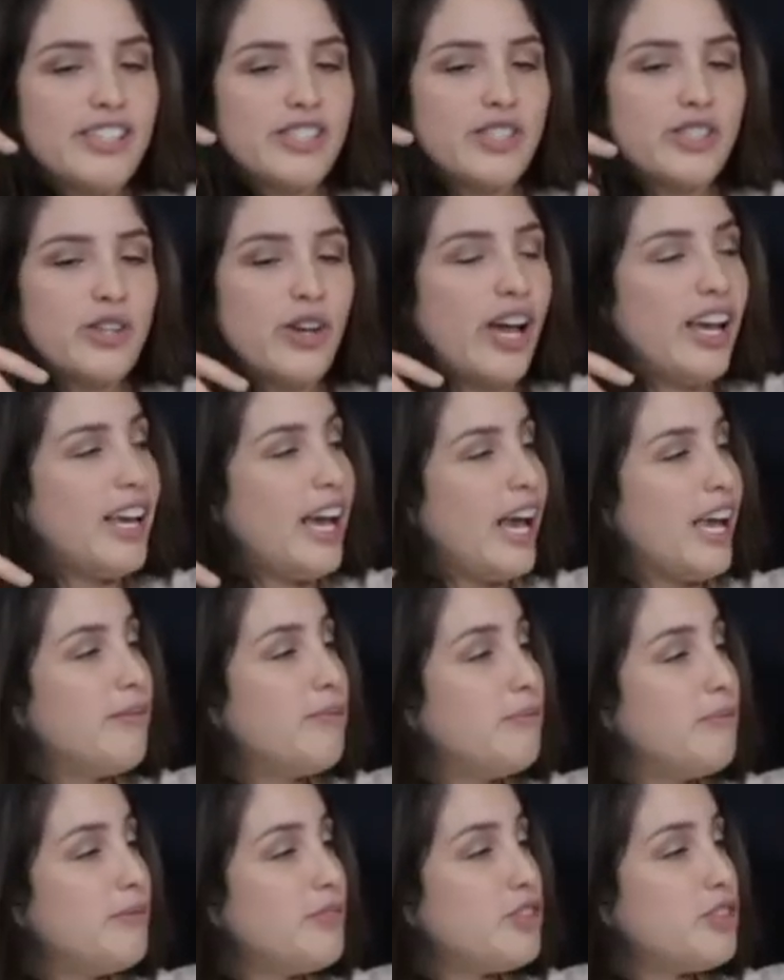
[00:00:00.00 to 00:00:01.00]
So I,
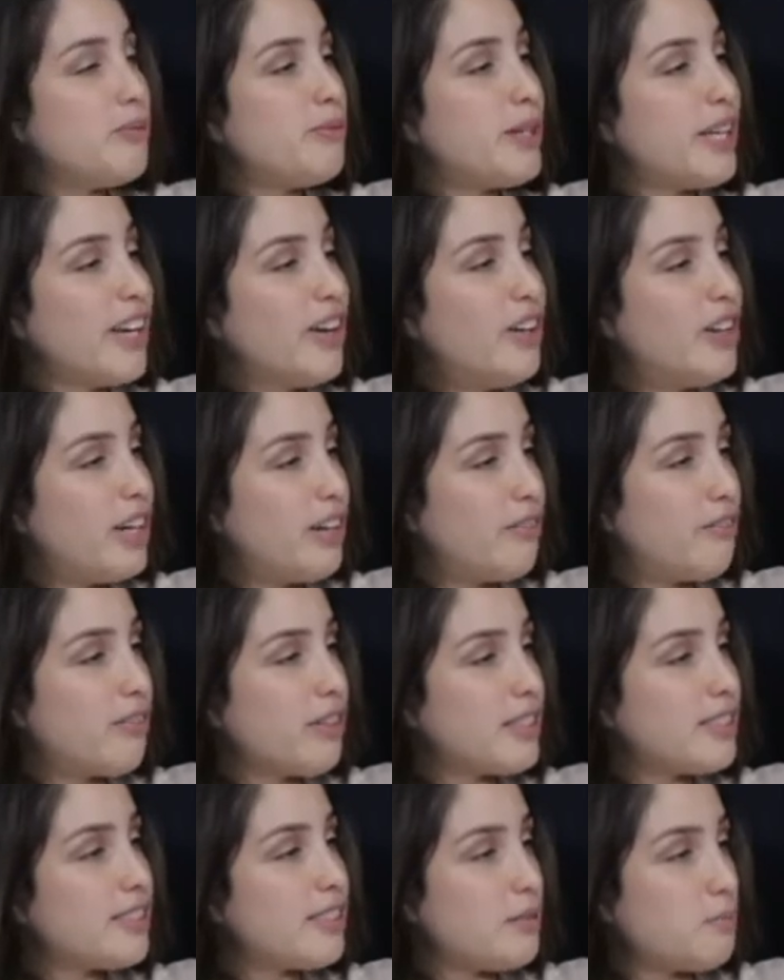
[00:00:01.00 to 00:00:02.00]
I she bring all her
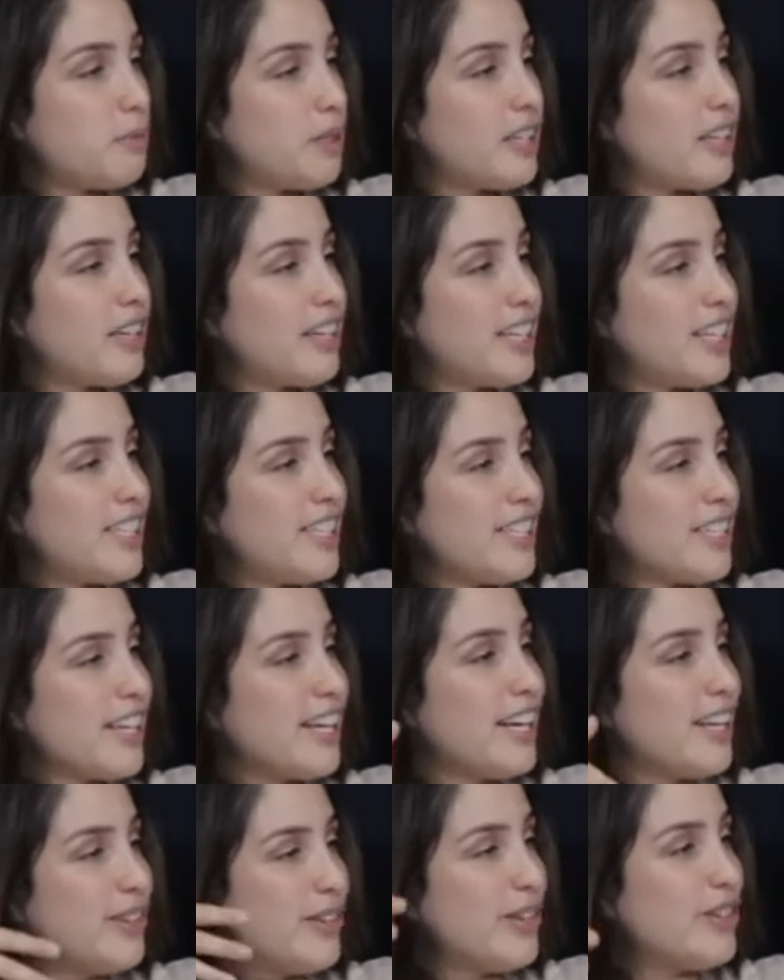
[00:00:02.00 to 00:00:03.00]
friends to speak English
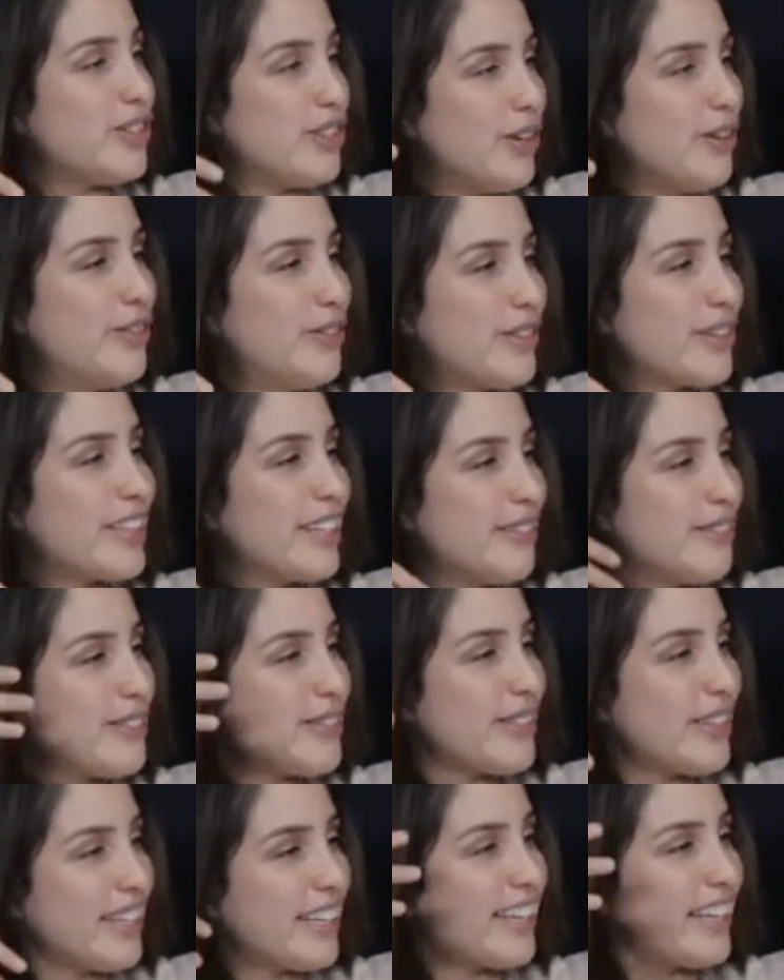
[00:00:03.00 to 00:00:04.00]
and I do a show for them.
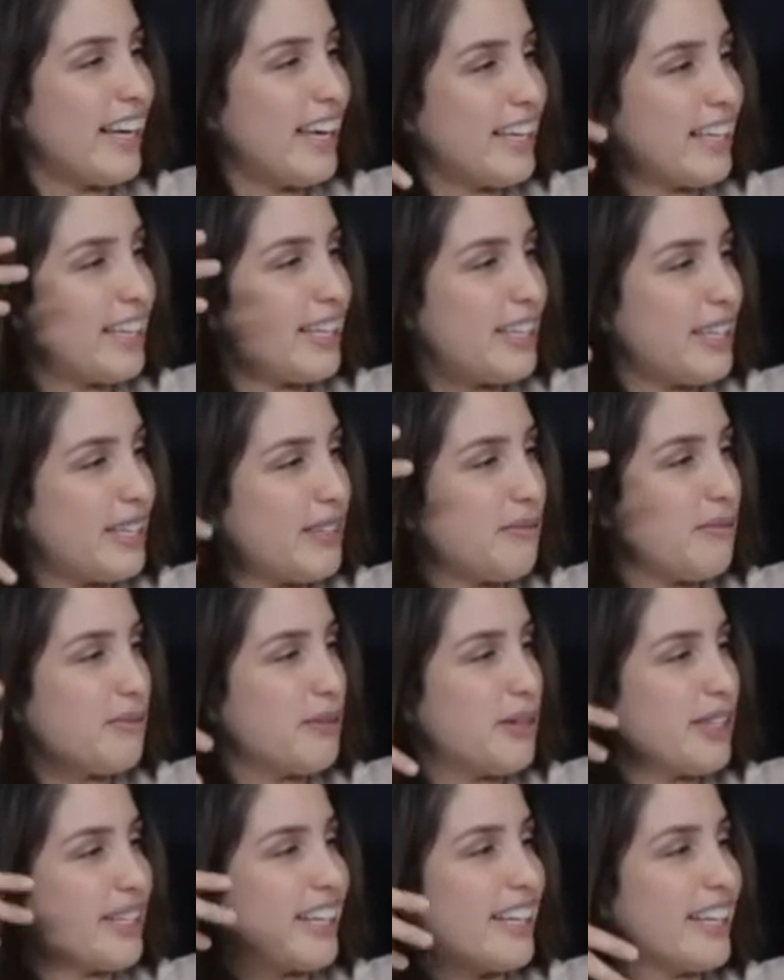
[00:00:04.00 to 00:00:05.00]
So I, I keep
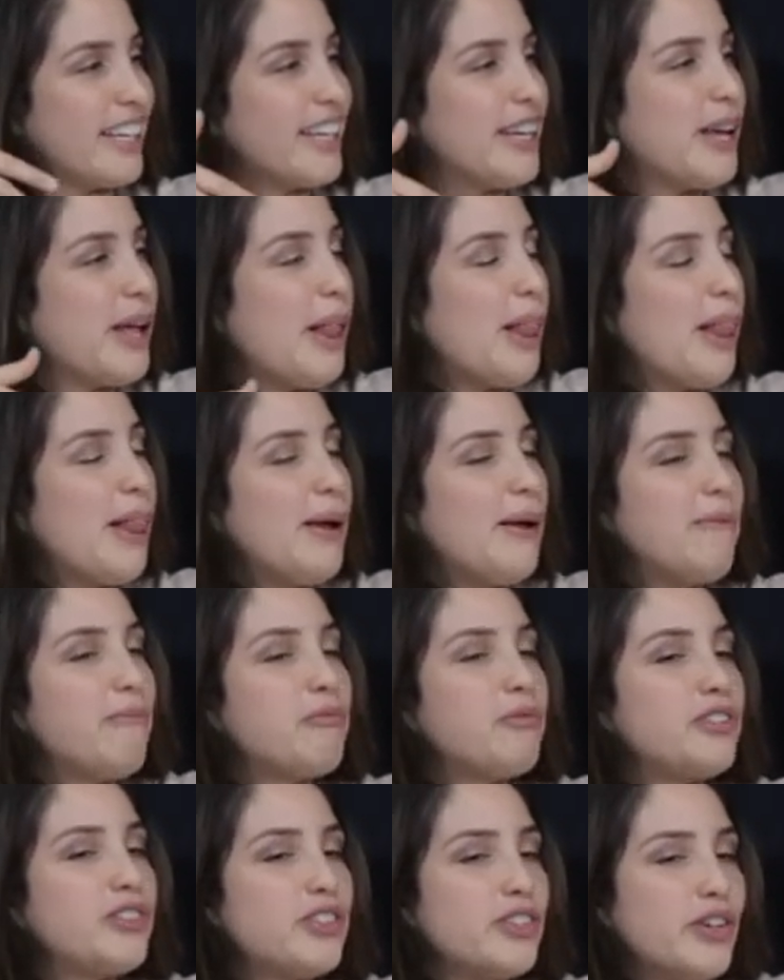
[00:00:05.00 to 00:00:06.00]
working.
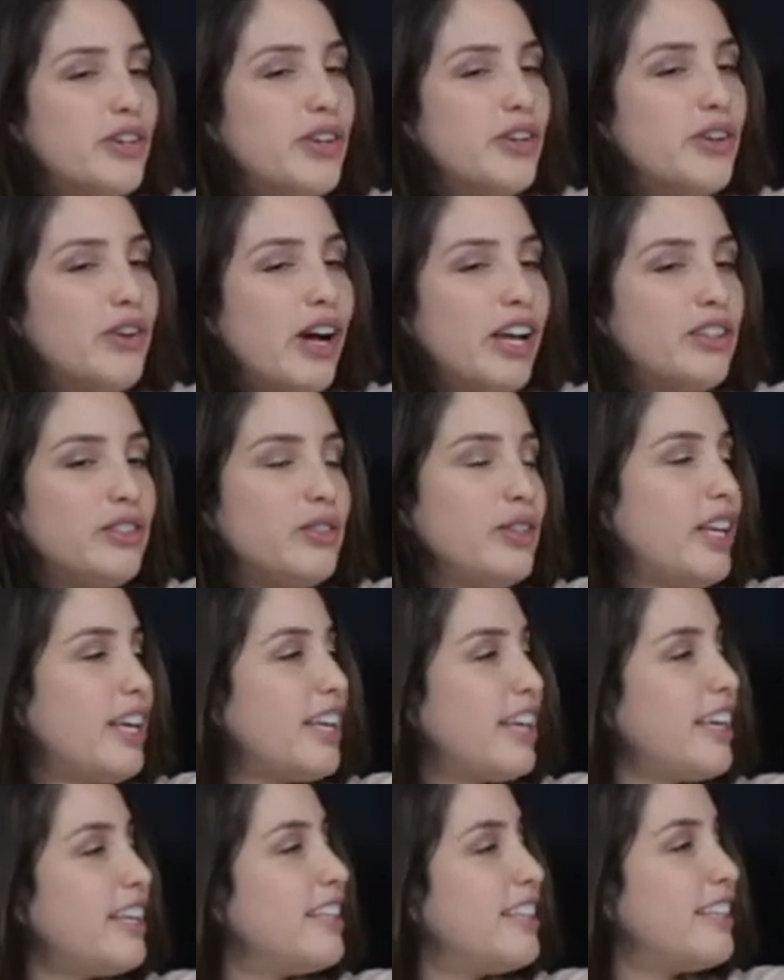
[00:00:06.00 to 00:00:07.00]
Mm. So I do
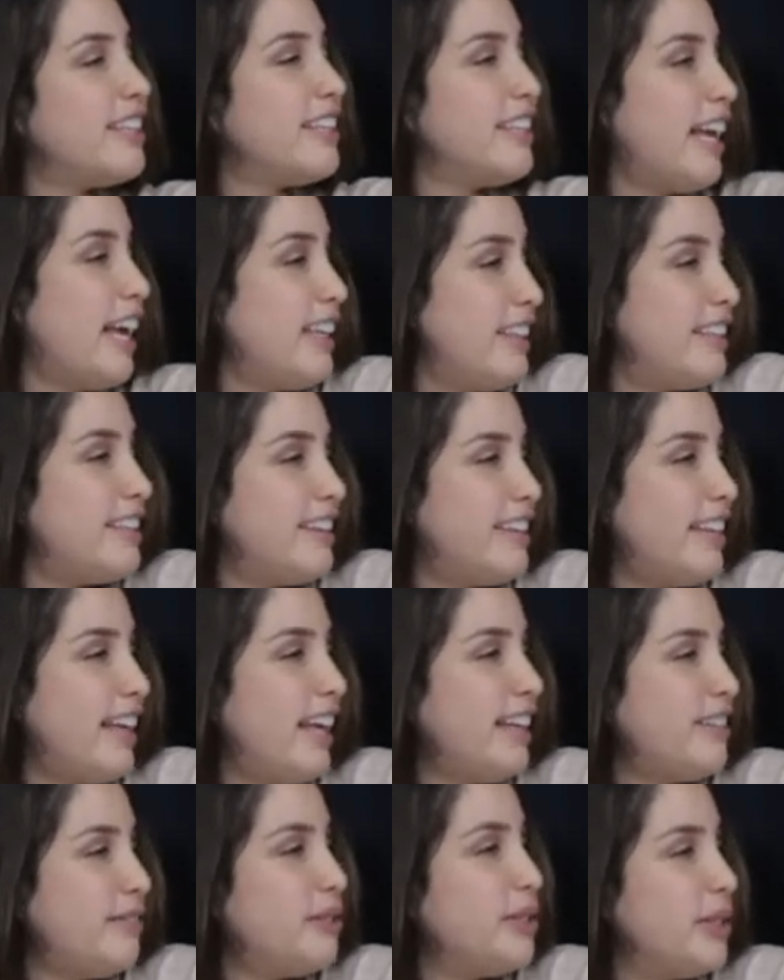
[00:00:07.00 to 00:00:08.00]
like that
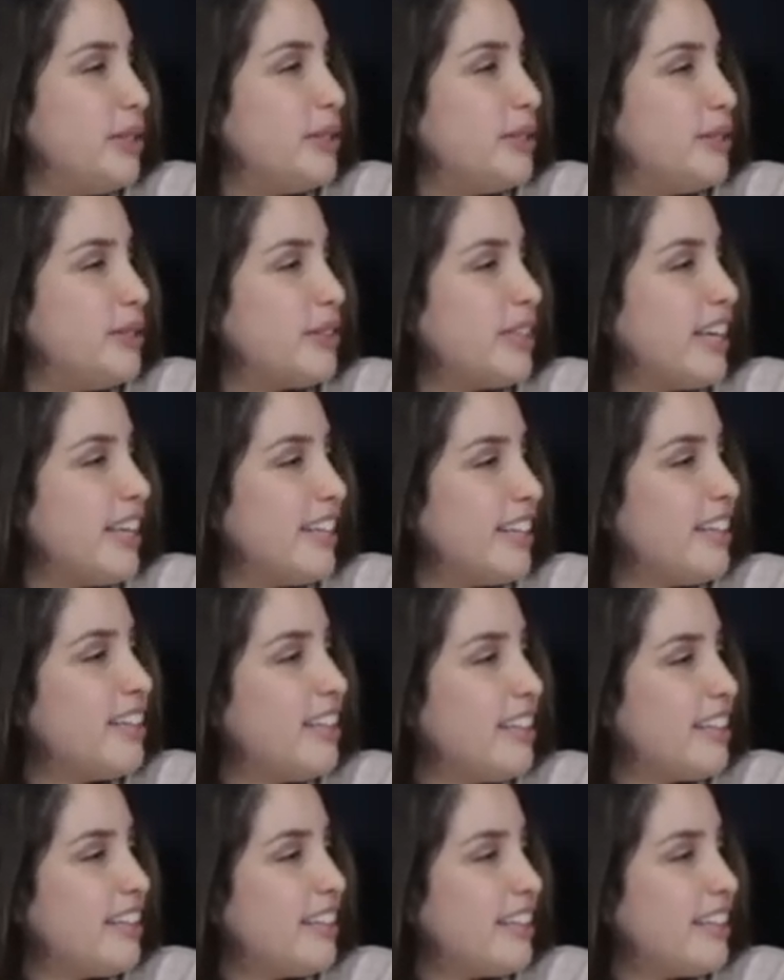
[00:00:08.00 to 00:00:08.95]
that we do together,